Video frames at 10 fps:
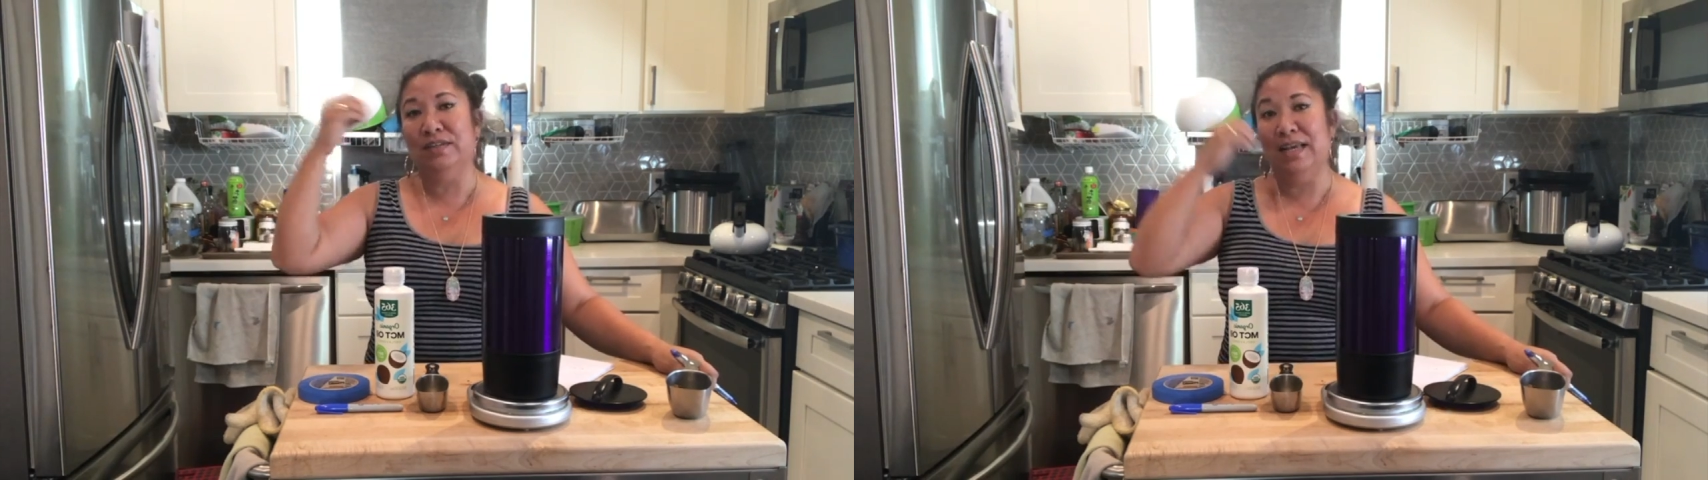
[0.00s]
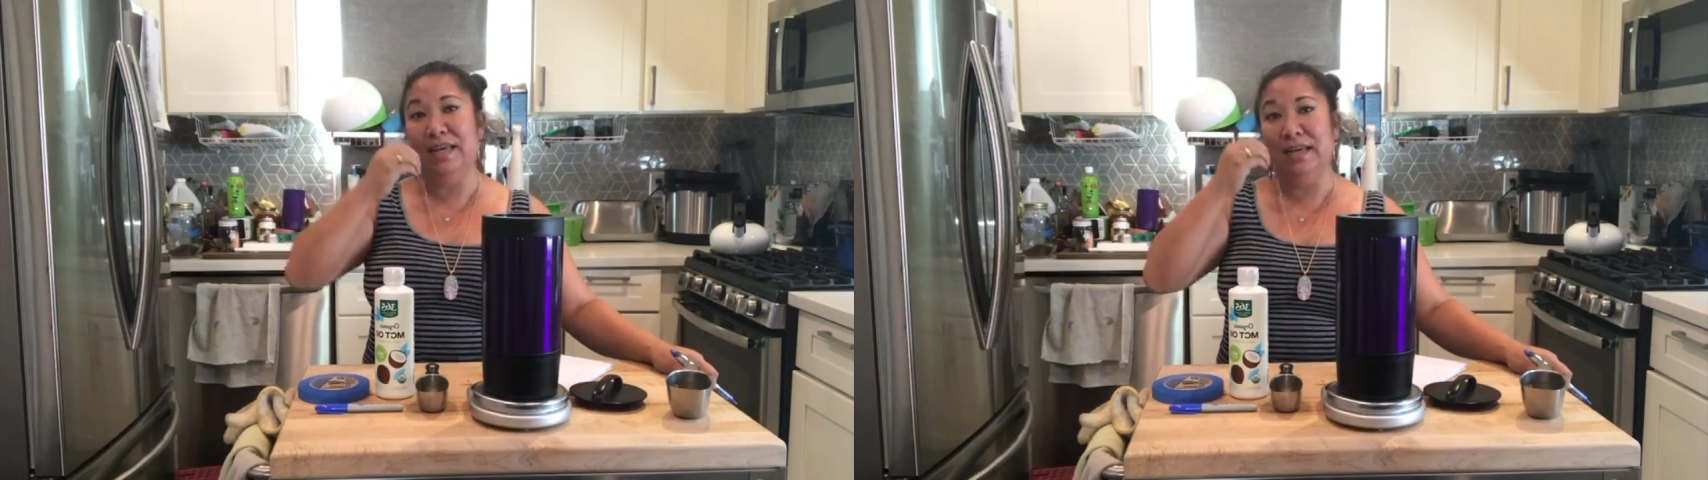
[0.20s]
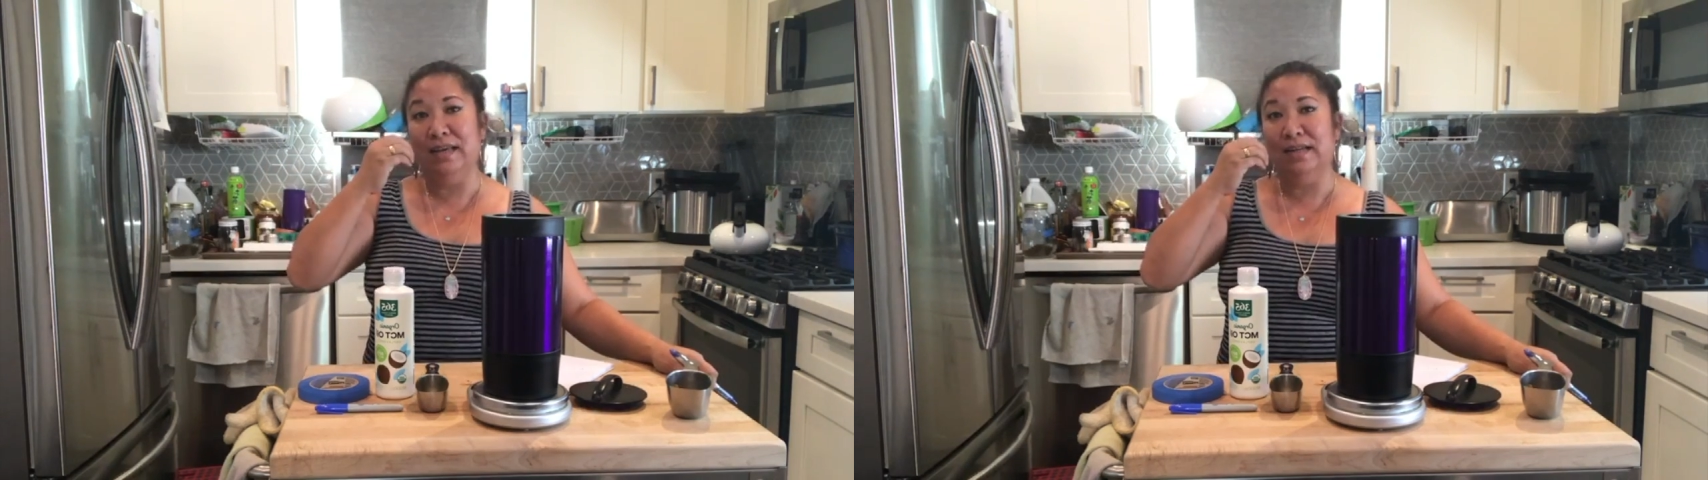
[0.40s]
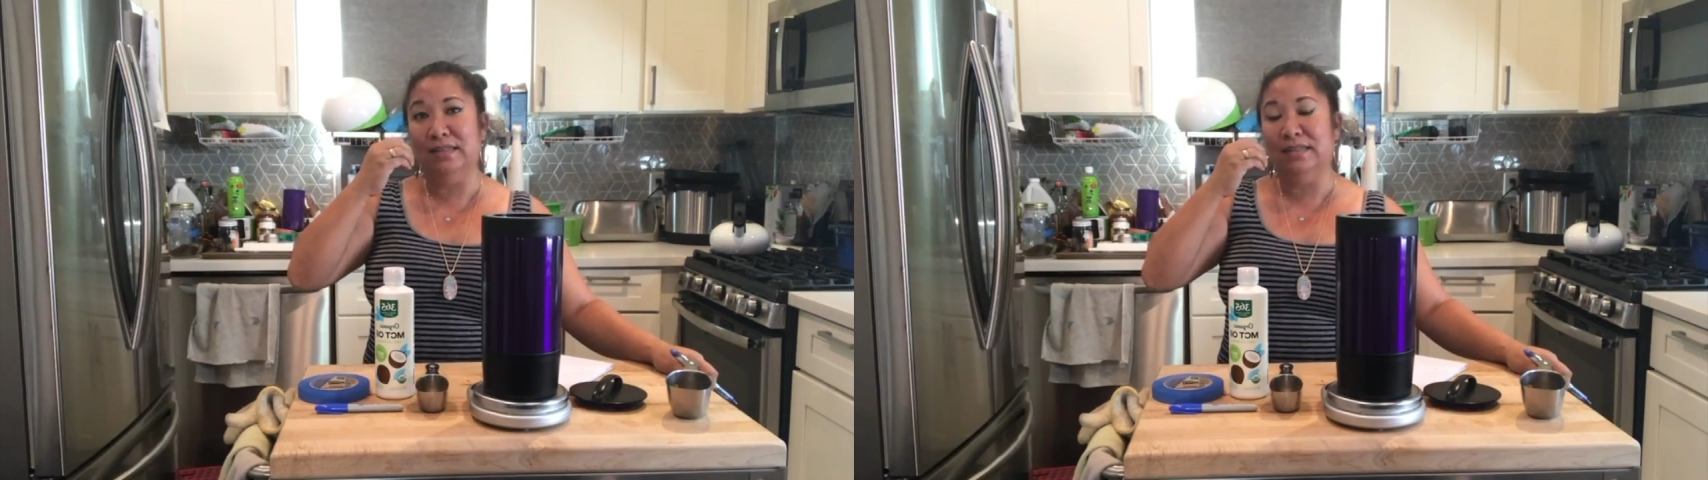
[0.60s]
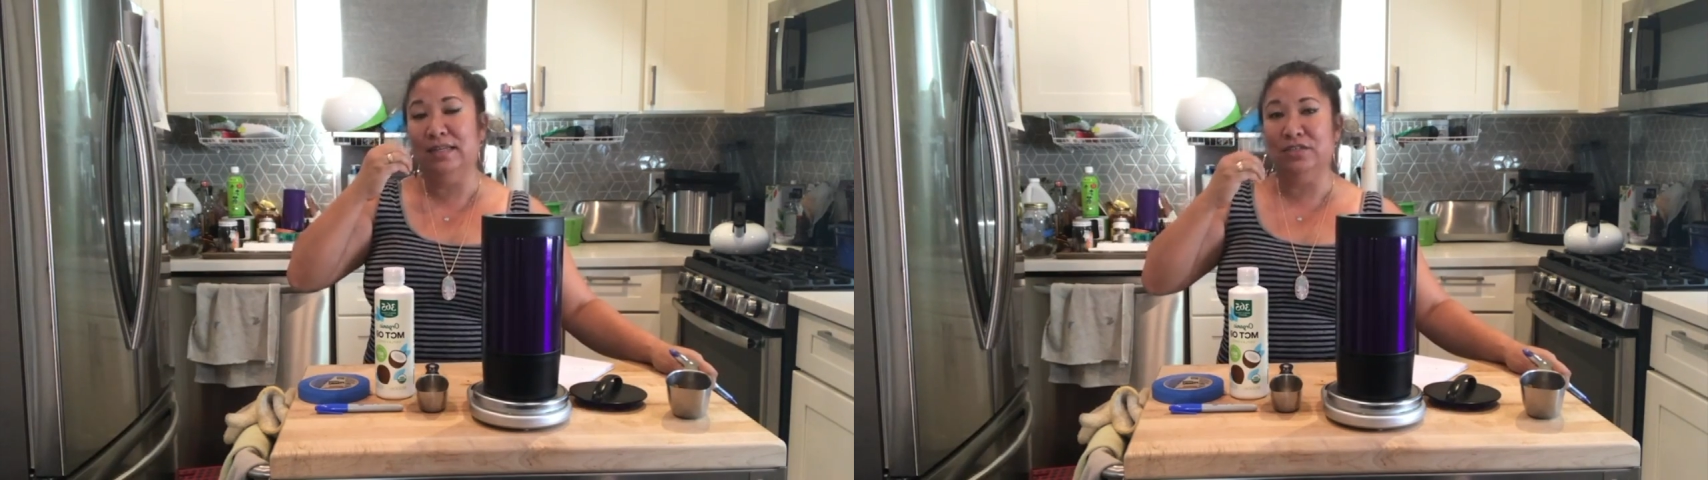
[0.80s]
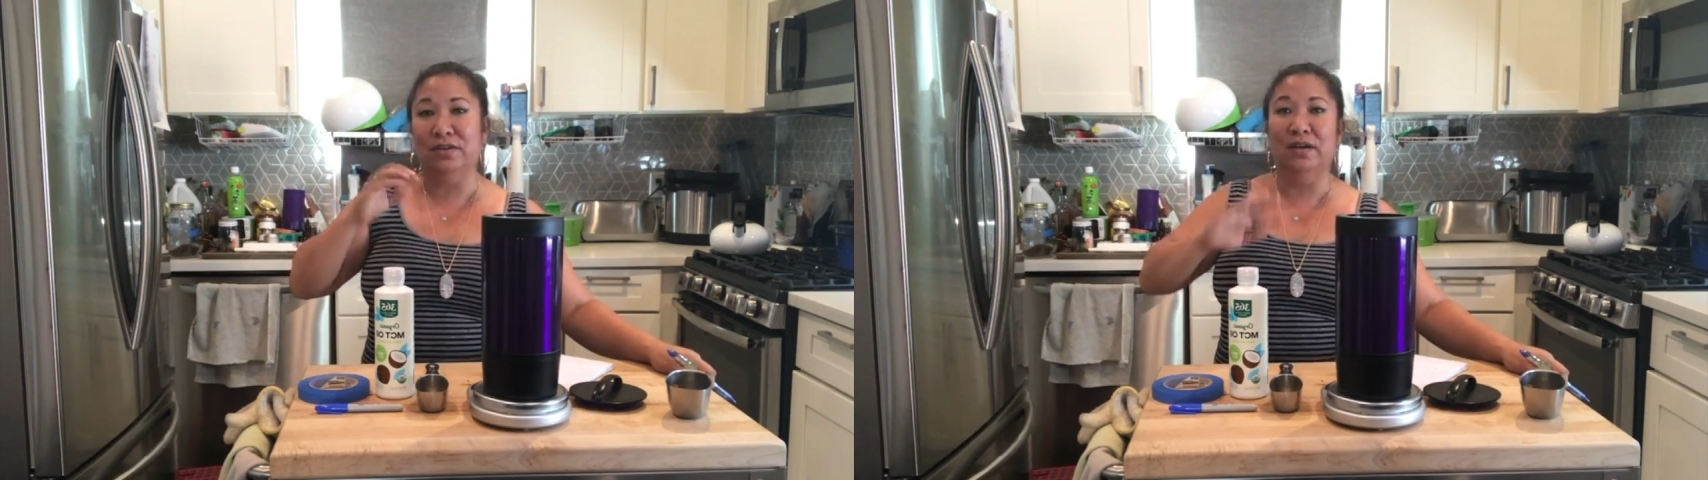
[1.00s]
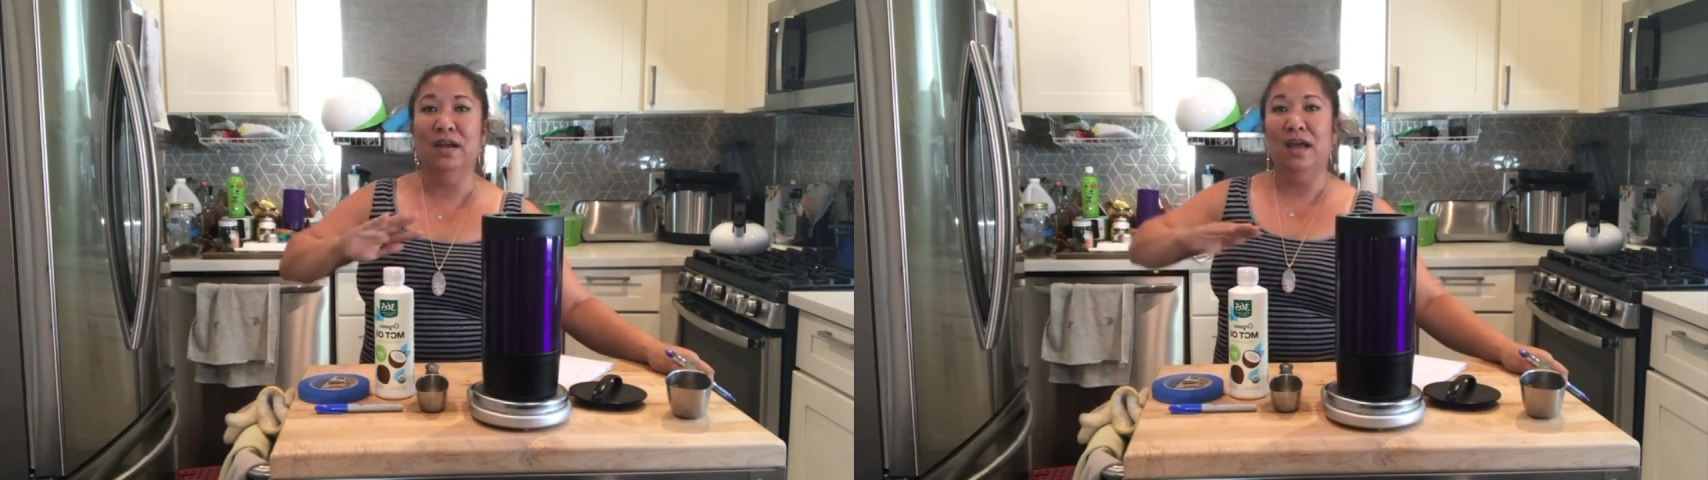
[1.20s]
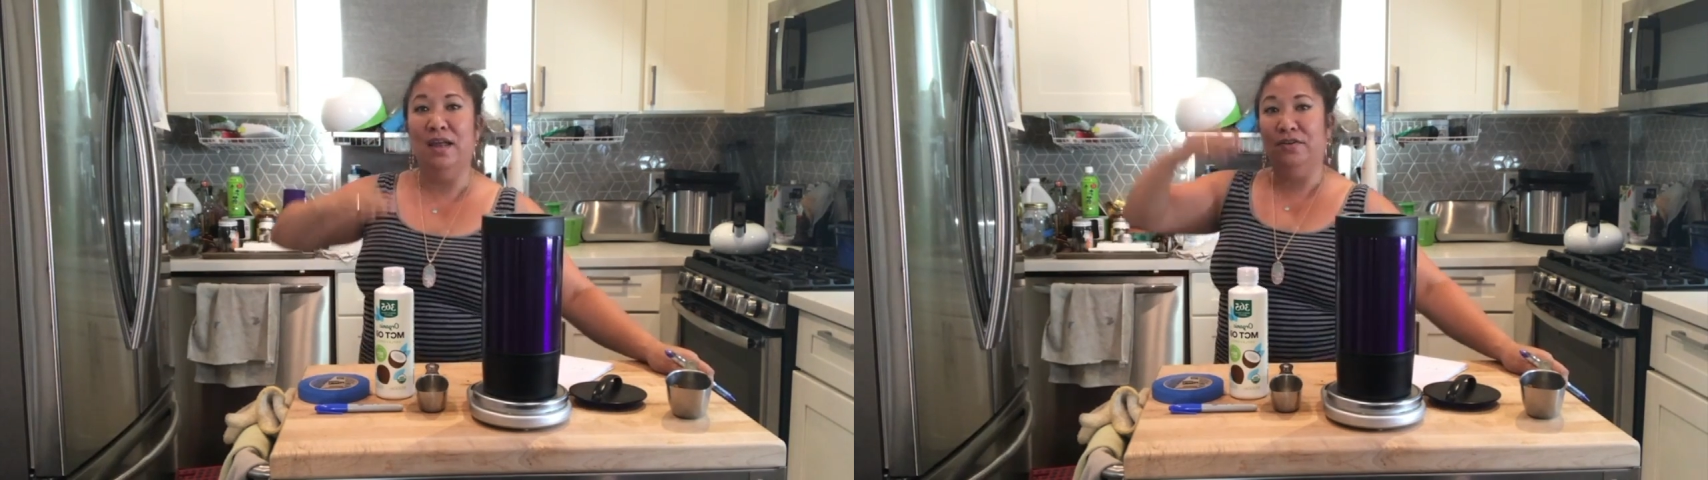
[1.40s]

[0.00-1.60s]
when you're taking it as a tincture